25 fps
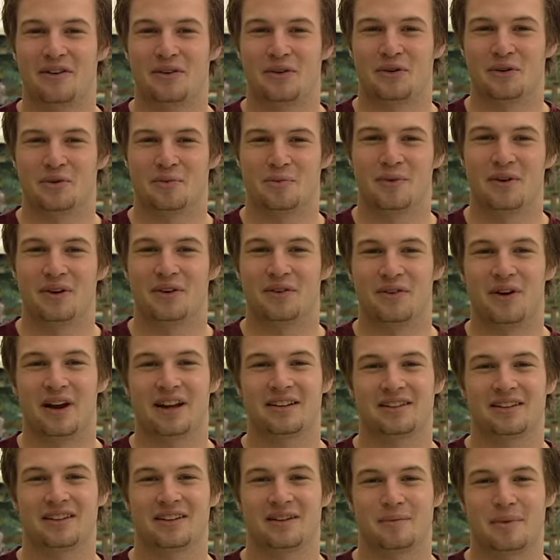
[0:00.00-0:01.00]
room,
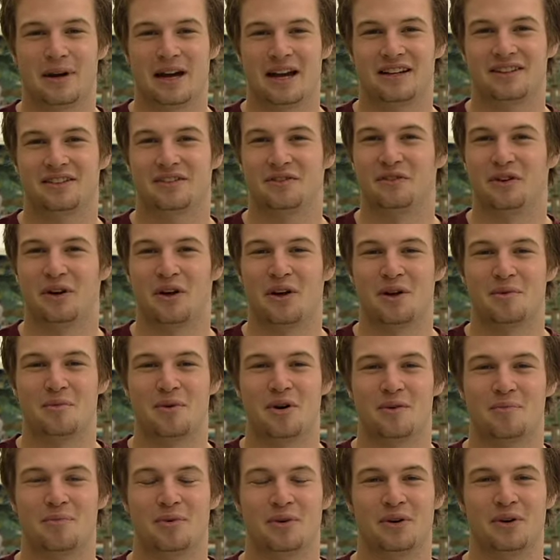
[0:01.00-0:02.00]
wrestling mats,
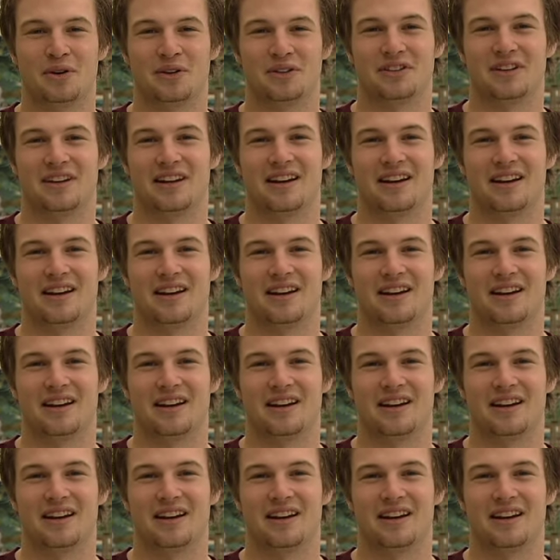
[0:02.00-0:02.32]
volleyball poles,